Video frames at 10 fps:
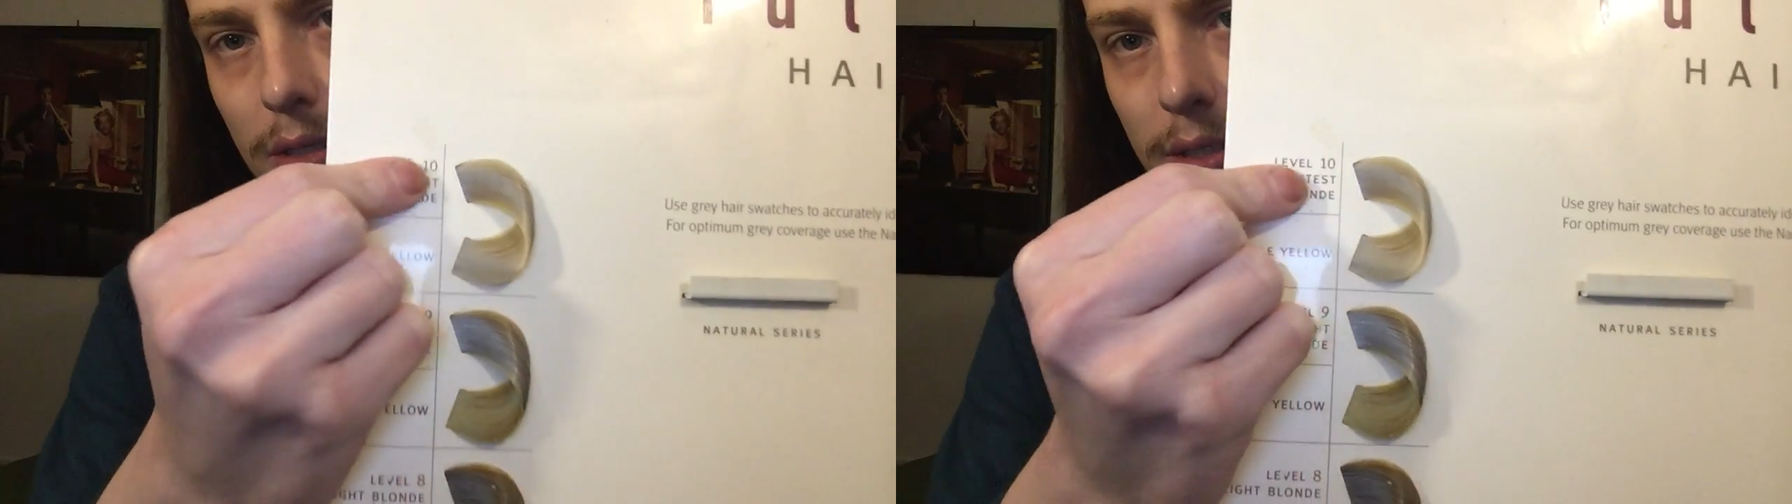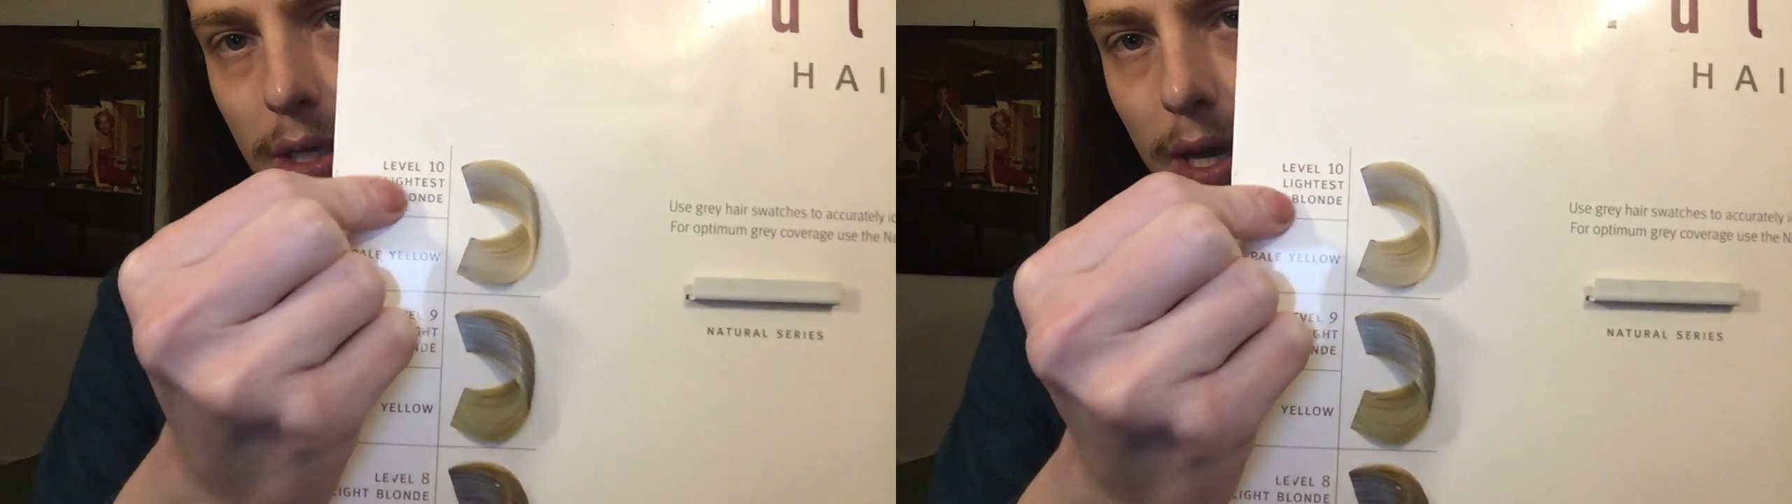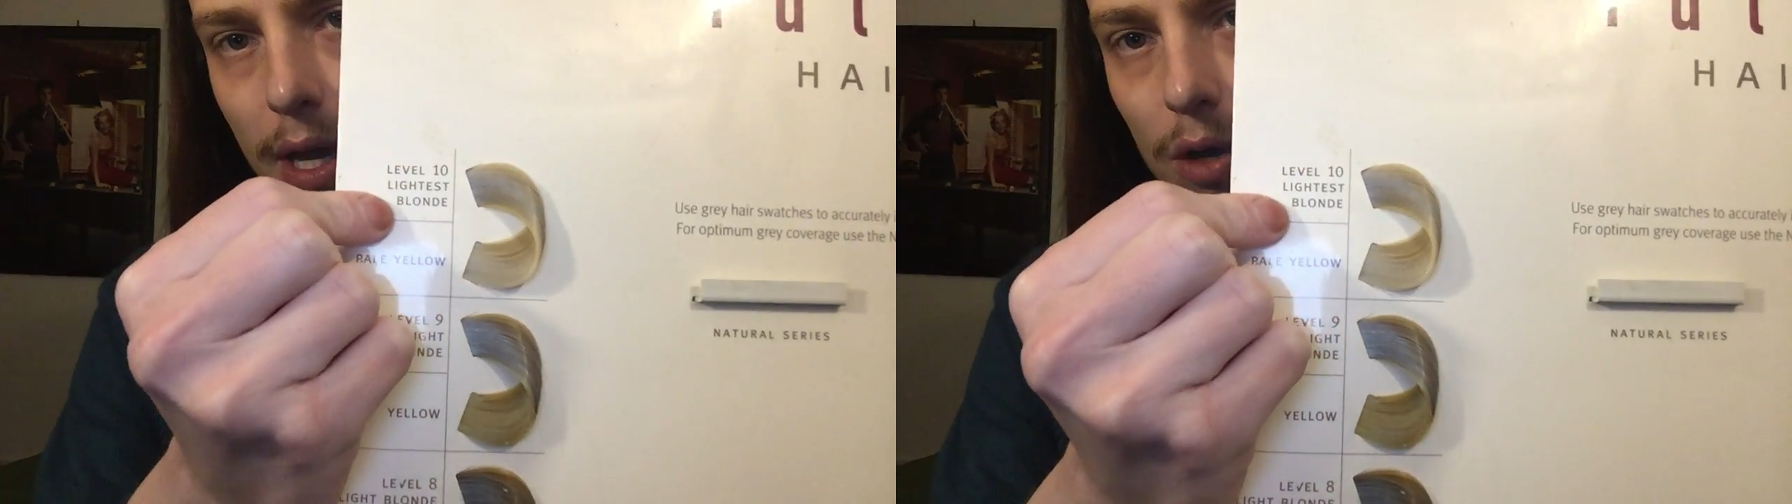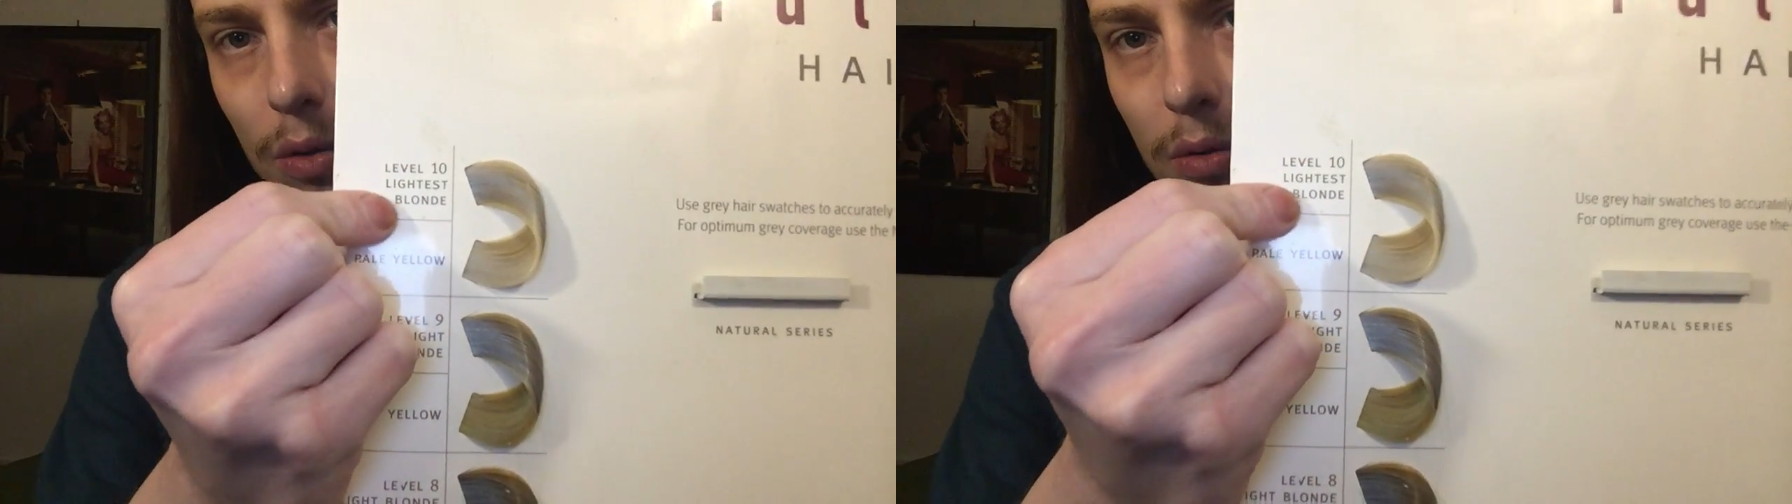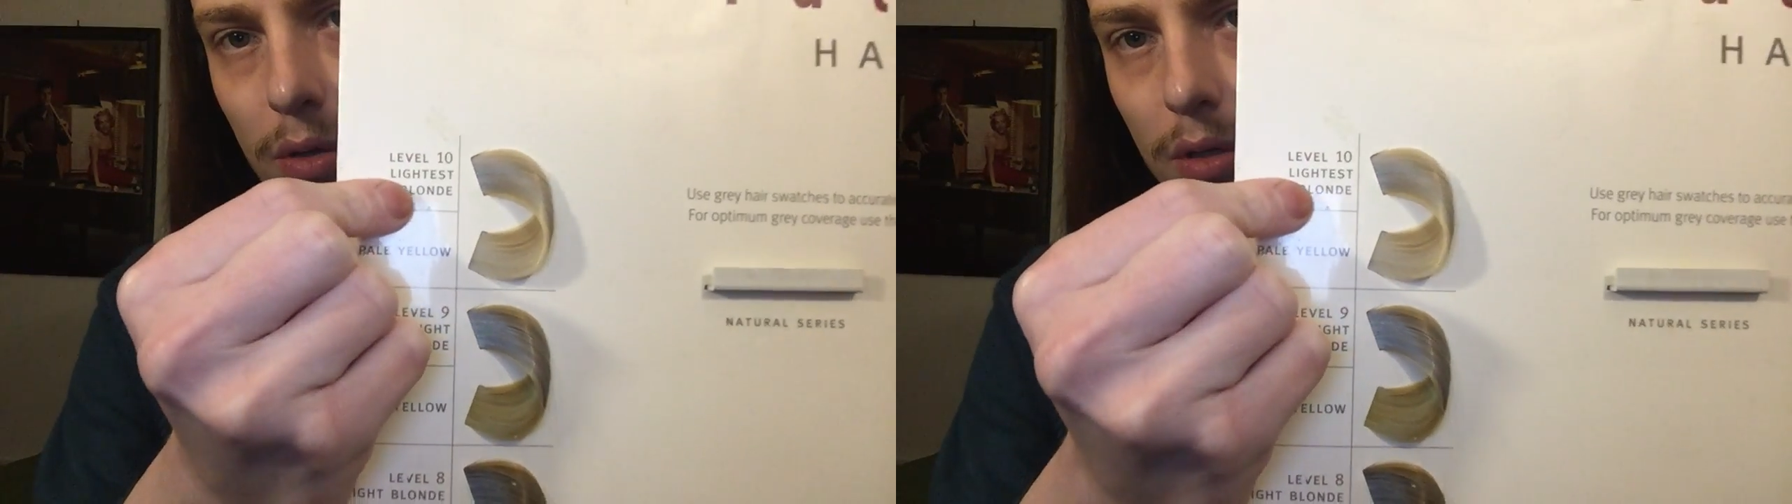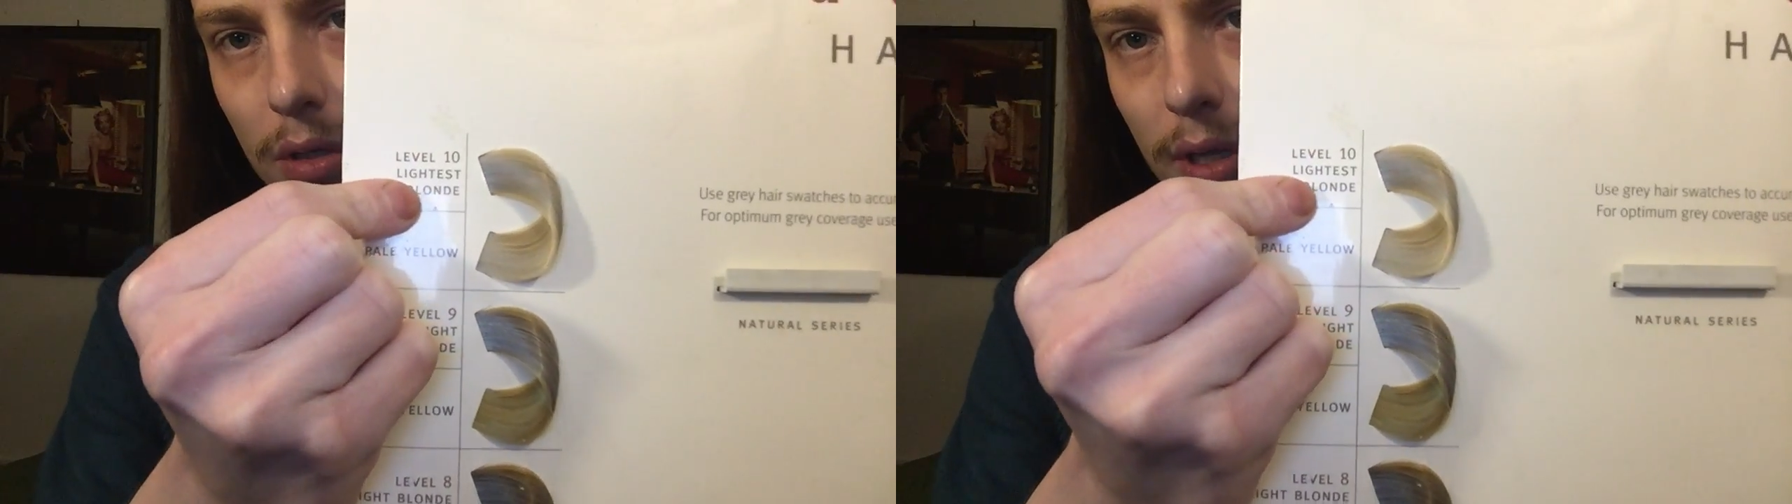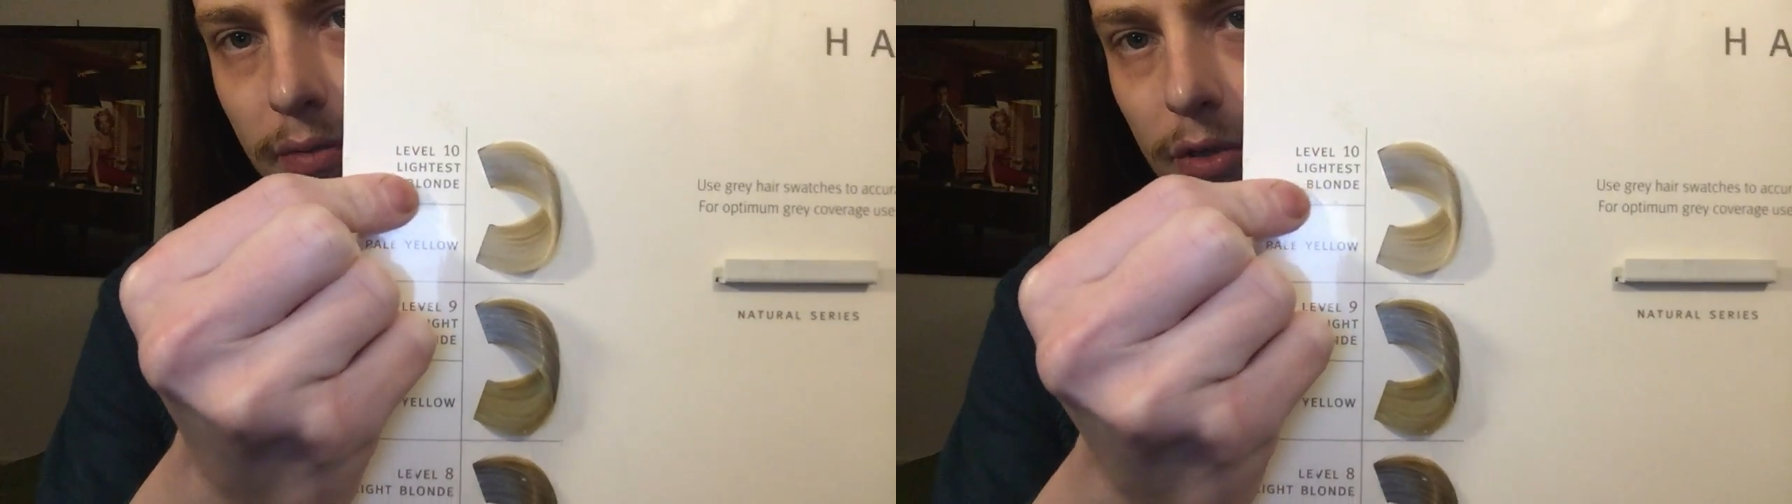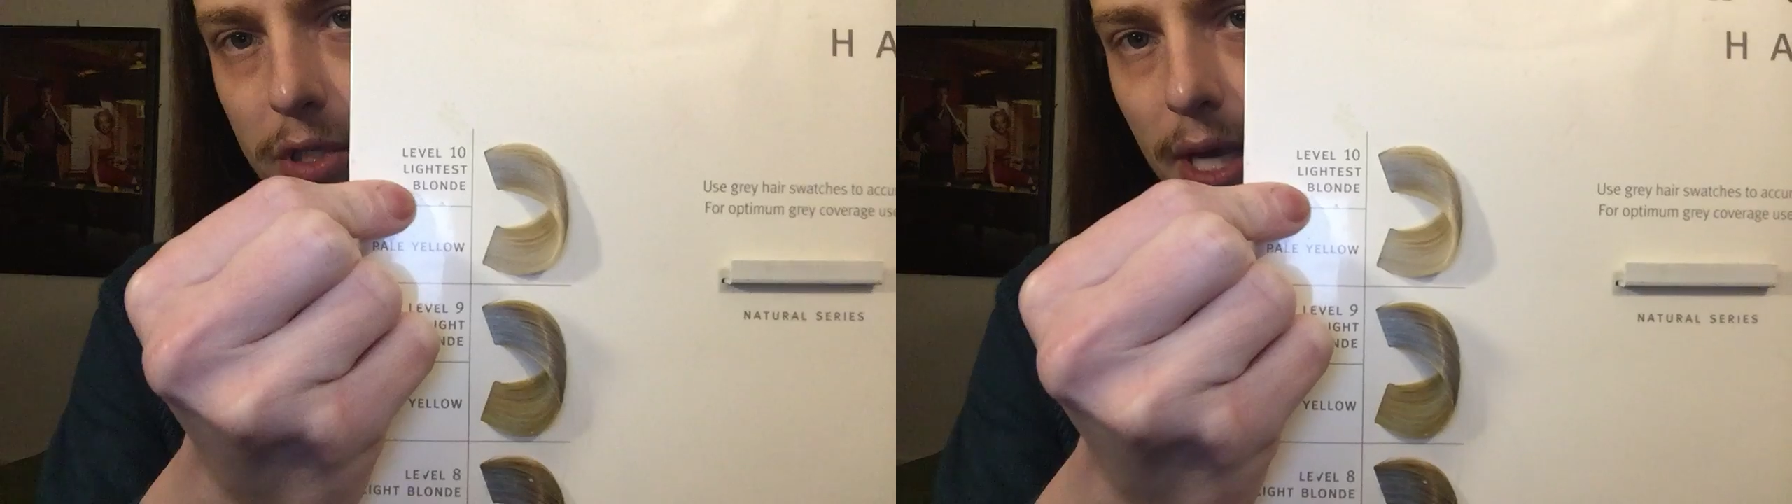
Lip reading: See how level